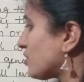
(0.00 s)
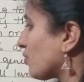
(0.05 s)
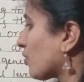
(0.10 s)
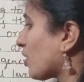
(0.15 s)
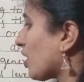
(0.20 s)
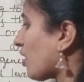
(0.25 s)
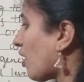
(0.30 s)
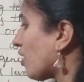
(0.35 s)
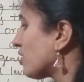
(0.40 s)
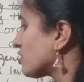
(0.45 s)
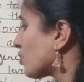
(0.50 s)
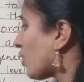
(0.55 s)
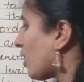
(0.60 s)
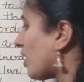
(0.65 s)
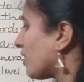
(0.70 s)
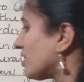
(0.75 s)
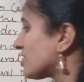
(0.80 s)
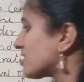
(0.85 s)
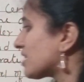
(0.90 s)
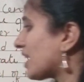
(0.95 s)
You can also
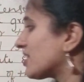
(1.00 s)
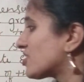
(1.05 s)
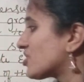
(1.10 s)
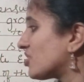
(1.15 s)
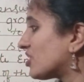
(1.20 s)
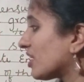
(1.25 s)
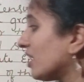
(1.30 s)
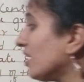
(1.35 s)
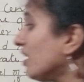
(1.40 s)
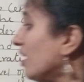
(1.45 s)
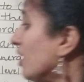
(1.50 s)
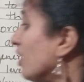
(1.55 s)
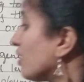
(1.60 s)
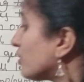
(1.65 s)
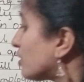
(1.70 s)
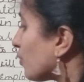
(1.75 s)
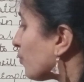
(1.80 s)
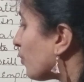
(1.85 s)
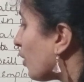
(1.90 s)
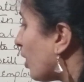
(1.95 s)
understand, children,
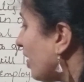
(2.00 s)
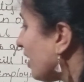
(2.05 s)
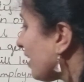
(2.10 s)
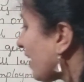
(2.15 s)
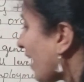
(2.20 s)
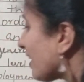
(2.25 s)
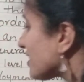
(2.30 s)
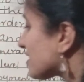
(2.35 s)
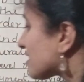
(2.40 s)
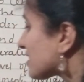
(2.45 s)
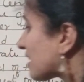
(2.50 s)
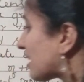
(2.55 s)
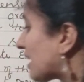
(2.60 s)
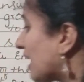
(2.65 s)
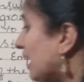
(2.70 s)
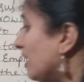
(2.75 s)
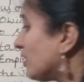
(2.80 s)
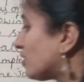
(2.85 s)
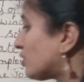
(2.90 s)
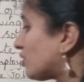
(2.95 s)
the world can
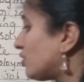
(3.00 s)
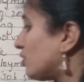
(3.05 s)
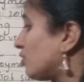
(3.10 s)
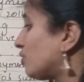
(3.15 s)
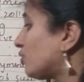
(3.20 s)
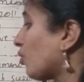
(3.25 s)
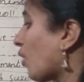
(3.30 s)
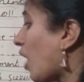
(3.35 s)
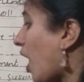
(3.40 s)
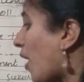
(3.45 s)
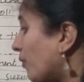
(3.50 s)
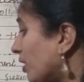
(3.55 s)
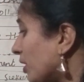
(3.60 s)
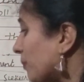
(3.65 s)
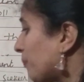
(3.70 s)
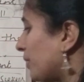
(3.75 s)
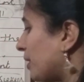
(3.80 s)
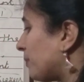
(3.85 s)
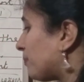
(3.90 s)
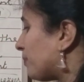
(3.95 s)
skill to our
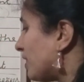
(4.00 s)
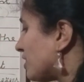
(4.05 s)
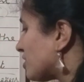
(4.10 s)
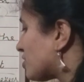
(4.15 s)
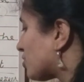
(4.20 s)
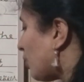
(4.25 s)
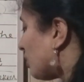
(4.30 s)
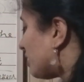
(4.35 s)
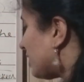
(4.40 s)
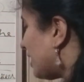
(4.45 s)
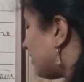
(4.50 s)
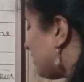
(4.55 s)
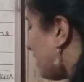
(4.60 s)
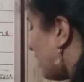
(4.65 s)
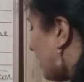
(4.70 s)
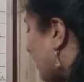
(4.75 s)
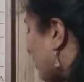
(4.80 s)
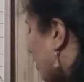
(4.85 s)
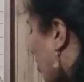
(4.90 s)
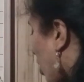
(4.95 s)
people so that they
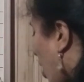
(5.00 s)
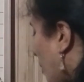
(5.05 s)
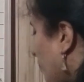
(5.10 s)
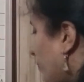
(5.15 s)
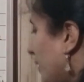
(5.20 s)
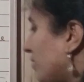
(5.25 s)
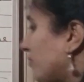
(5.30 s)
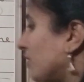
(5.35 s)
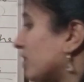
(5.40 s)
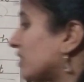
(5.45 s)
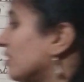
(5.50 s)
can compete with